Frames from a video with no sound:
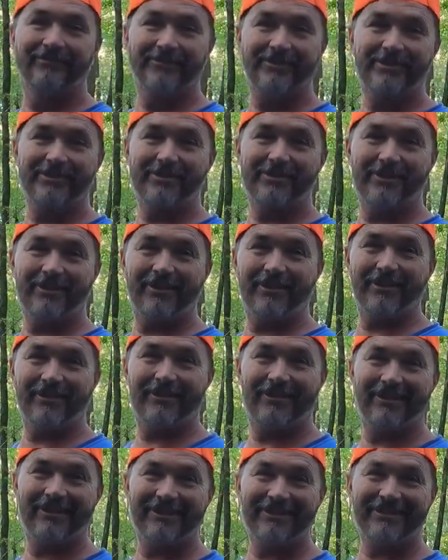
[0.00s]
It's
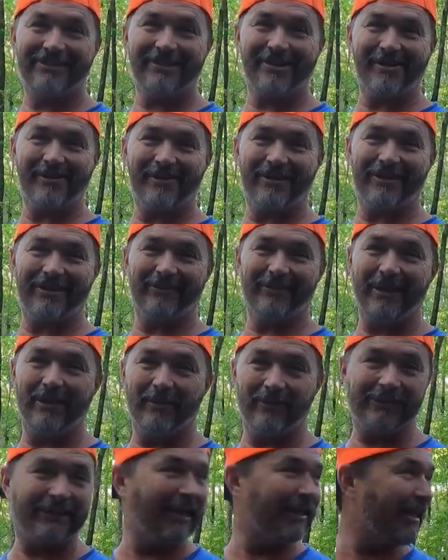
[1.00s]
true. So uh, we
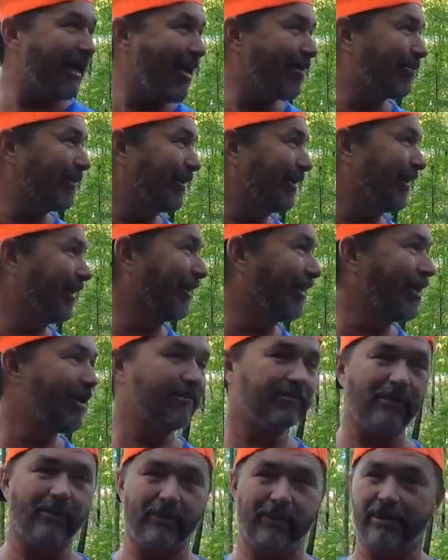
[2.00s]
don't want that to happen again.
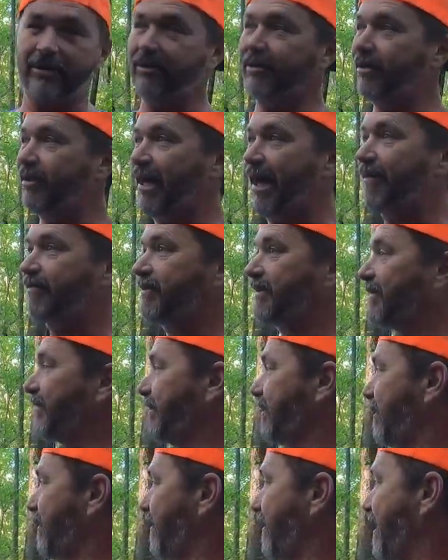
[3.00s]
But we're good. I've
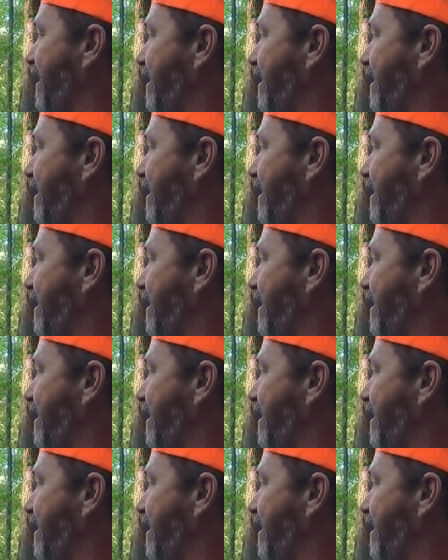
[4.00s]
cleared it all